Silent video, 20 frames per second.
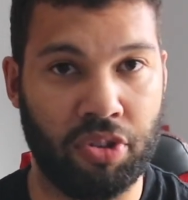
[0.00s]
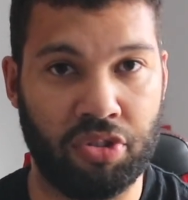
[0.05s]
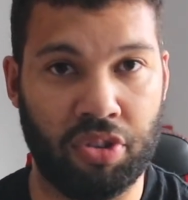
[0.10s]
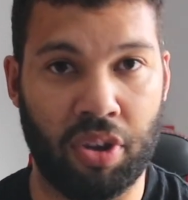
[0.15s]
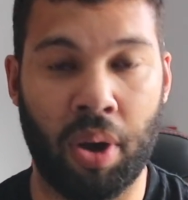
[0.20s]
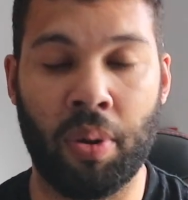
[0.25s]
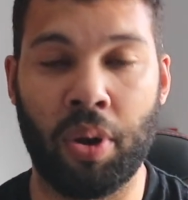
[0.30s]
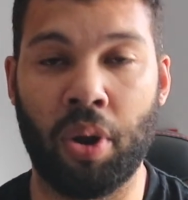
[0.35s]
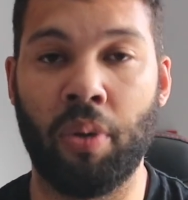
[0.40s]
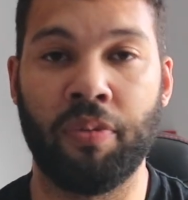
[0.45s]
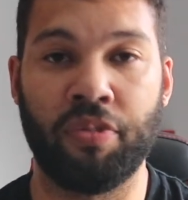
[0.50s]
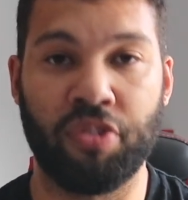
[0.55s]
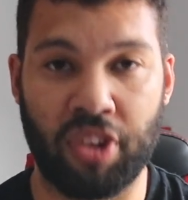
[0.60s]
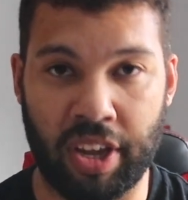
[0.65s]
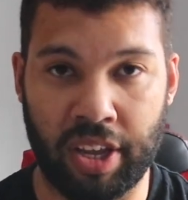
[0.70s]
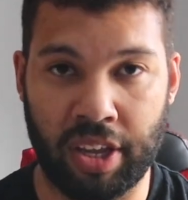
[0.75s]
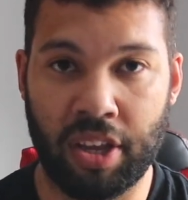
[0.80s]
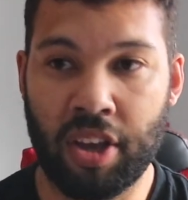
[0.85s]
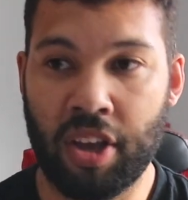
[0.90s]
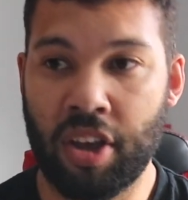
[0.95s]
So I would
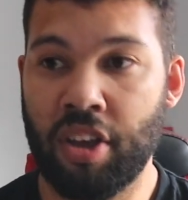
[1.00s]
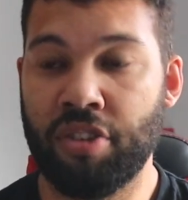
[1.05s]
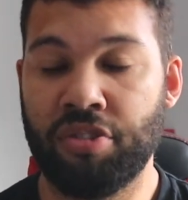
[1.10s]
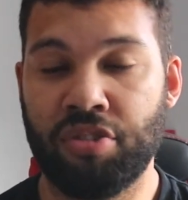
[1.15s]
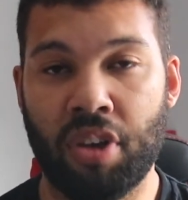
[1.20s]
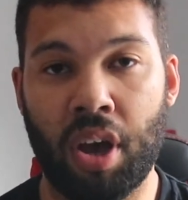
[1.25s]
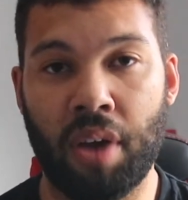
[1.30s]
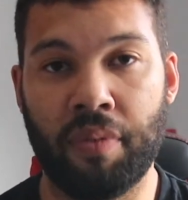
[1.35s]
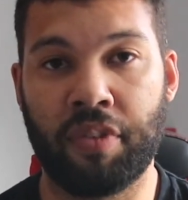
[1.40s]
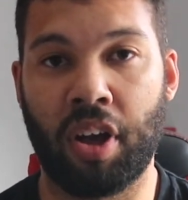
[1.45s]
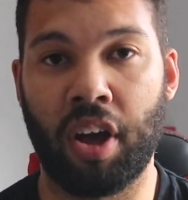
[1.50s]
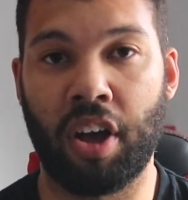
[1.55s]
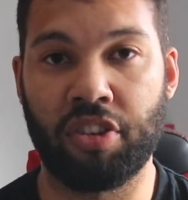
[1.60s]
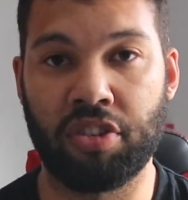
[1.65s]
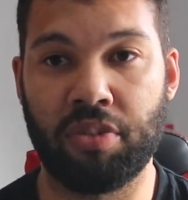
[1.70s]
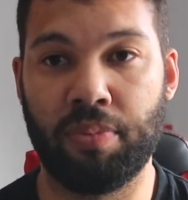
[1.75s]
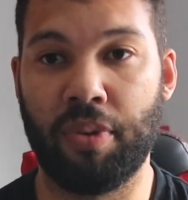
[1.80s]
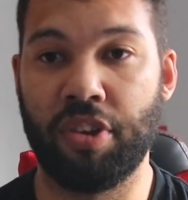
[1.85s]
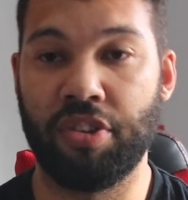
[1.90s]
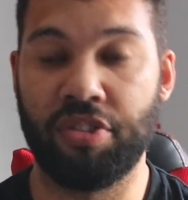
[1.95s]
obviously serve
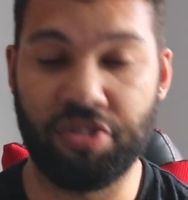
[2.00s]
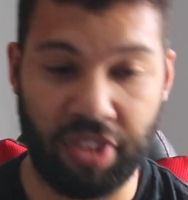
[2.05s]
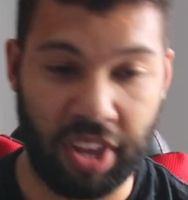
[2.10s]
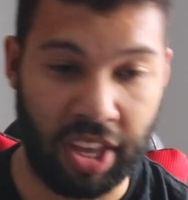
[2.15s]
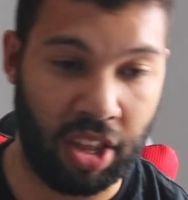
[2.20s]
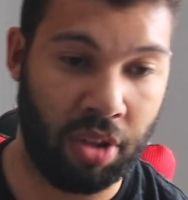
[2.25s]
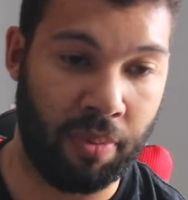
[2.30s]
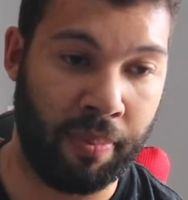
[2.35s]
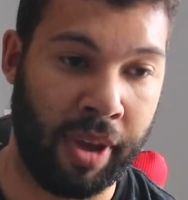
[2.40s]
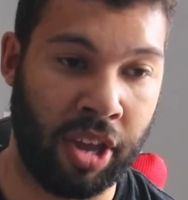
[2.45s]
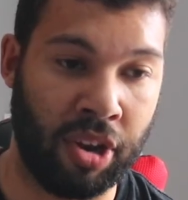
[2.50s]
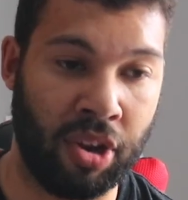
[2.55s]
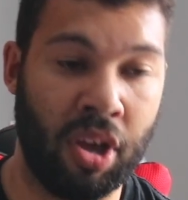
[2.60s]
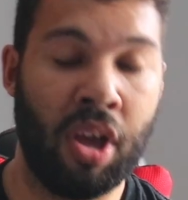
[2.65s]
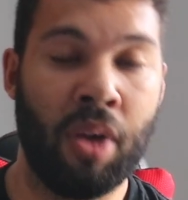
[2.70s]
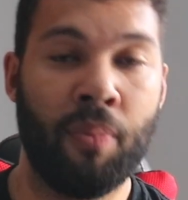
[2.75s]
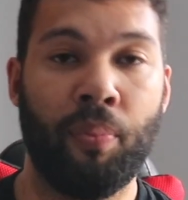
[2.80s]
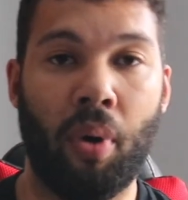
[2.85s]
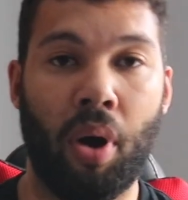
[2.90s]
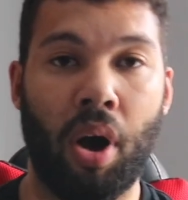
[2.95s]
customers, see them in,
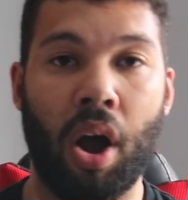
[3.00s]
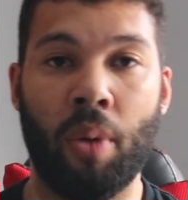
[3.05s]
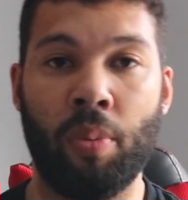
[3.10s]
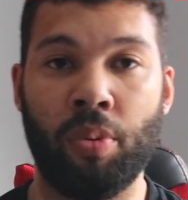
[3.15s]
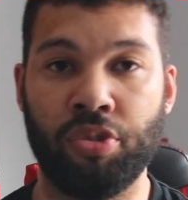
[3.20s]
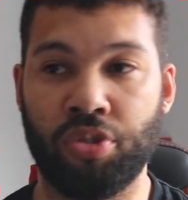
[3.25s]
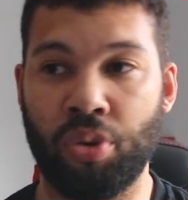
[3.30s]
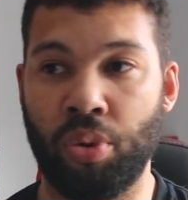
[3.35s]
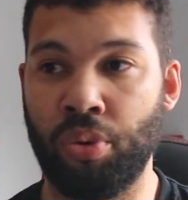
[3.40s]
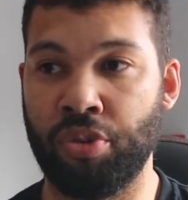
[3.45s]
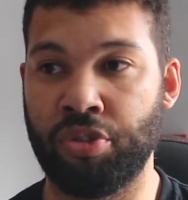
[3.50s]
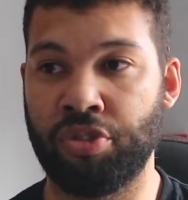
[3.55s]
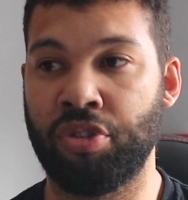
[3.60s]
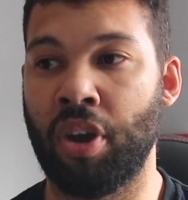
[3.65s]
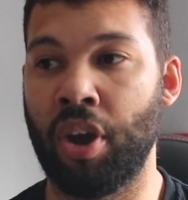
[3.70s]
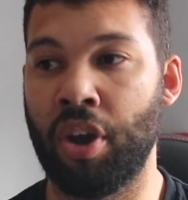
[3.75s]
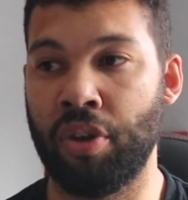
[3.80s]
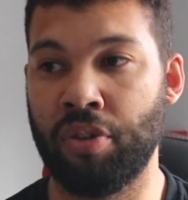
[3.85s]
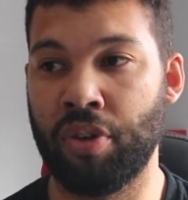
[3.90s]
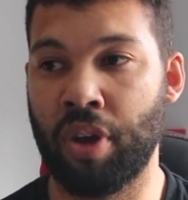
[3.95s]
but I was
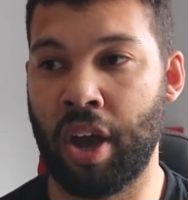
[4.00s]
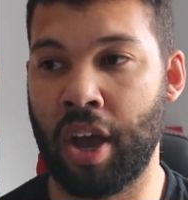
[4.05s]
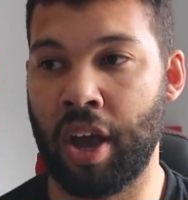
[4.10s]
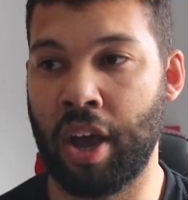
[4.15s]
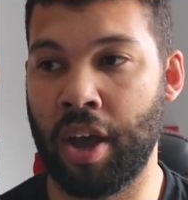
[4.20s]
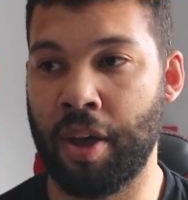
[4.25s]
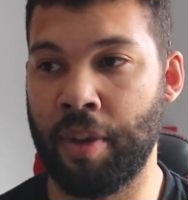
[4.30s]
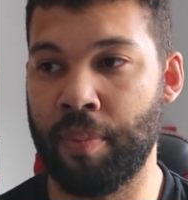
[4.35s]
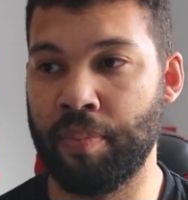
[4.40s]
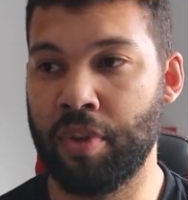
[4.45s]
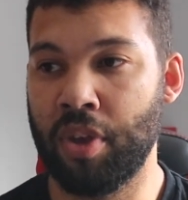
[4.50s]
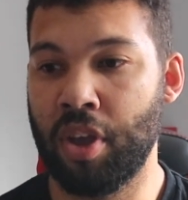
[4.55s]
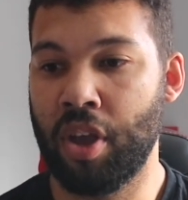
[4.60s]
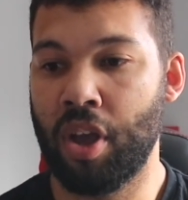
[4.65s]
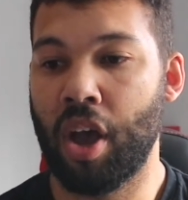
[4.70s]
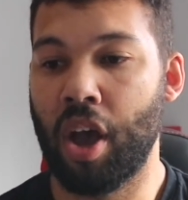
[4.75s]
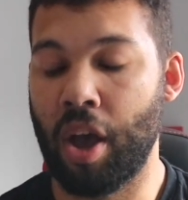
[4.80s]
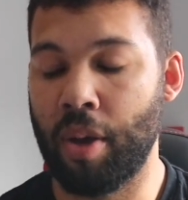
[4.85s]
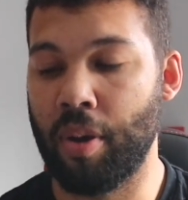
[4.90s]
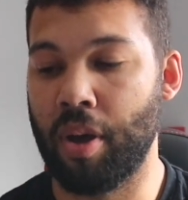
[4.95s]
also um,
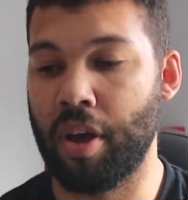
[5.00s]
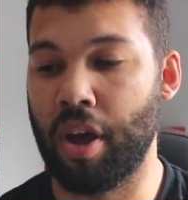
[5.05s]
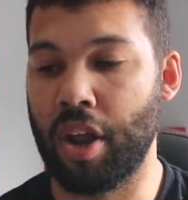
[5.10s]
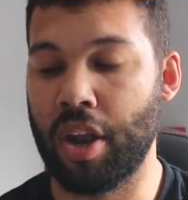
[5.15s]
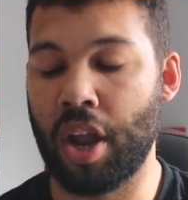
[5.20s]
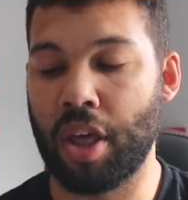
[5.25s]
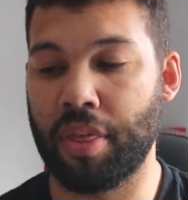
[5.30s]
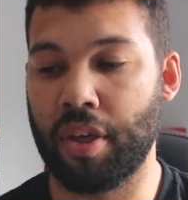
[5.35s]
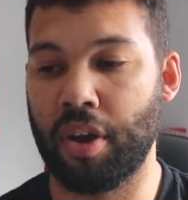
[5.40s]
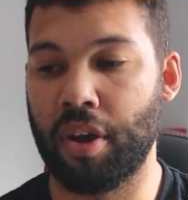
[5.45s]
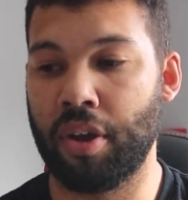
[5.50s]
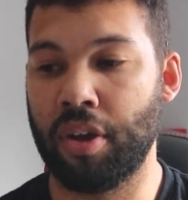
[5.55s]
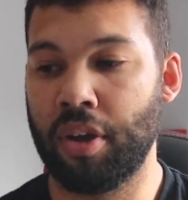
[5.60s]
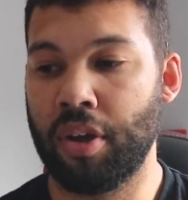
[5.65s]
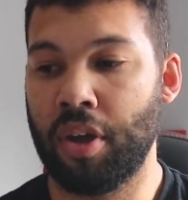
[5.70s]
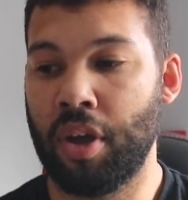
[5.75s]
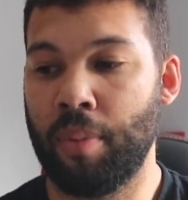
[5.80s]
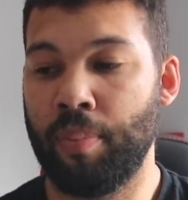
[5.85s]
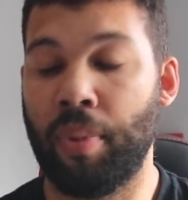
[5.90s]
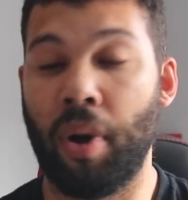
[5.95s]
another
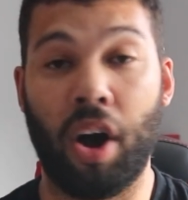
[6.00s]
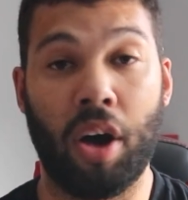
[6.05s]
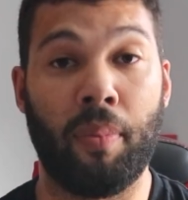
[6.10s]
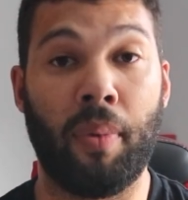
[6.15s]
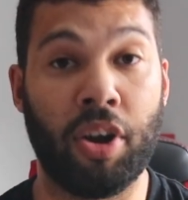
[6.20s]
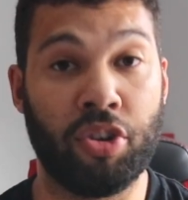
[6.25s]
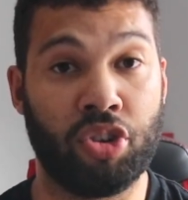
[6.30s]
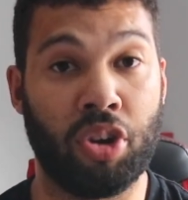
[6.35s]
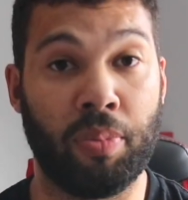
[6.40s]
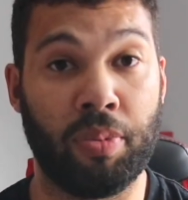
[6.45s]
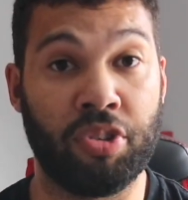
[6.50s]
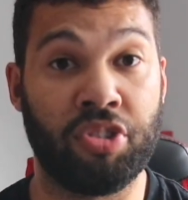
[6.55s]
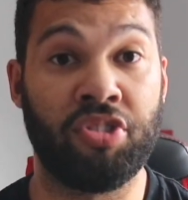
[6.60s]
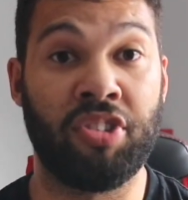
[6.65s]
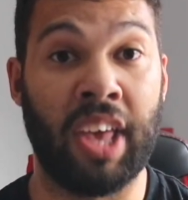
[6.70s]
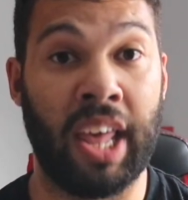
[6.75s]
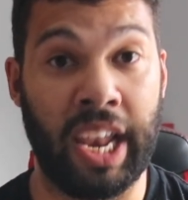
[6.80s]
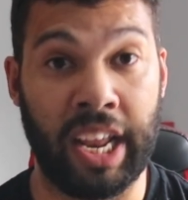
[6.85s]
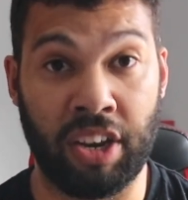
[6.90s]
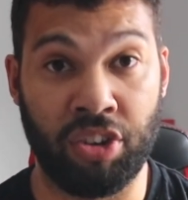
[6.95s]
part of my job was
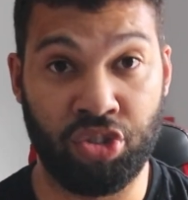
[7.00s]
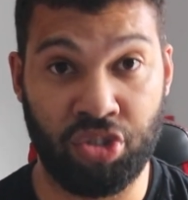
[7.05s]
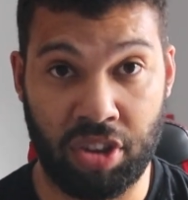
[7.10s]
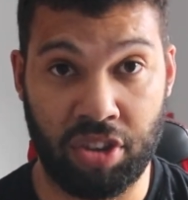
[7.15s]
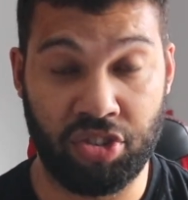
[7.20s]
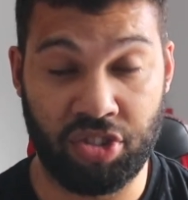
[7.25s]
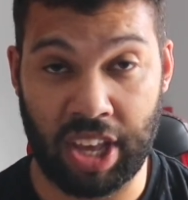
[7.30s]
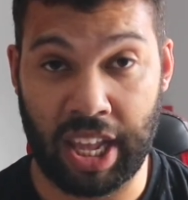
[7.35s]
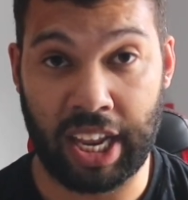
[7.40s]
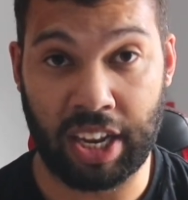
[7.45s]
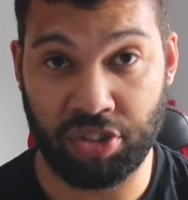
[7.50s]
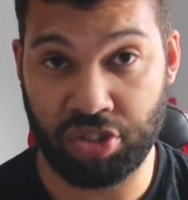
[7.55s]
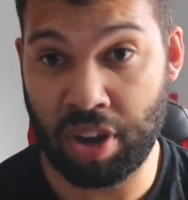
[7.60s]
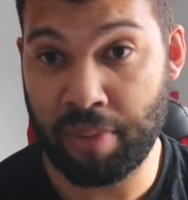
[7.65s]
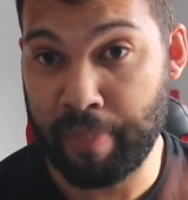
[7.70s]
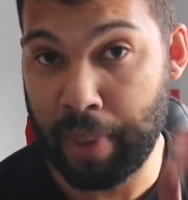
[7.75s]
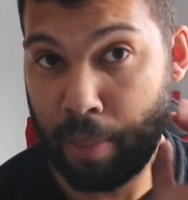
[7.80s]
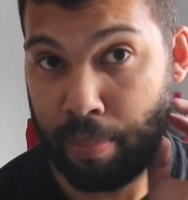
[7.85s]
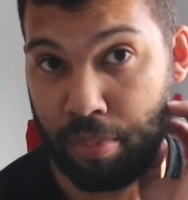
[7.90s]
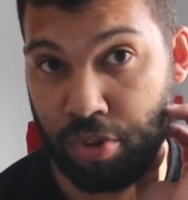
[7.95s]
selling selling gym
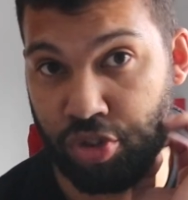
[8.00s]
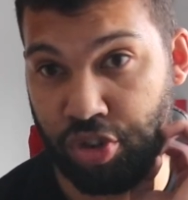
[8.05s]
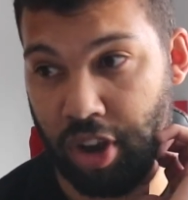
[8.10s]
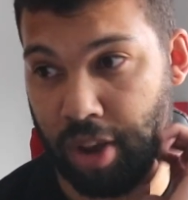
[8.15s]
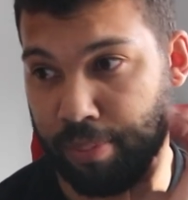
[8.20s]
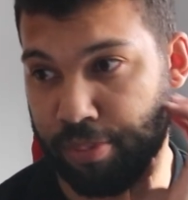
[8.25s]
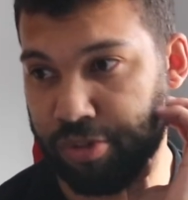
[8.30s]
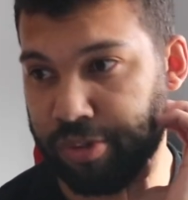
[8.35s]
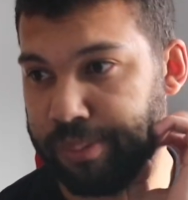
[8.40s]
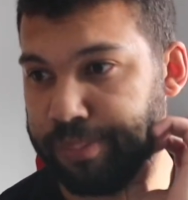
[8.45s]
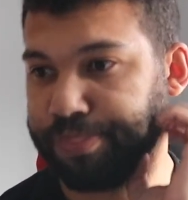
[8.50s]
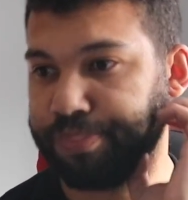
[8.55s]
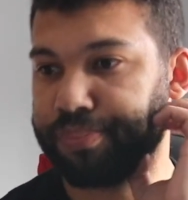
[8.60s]
memberships.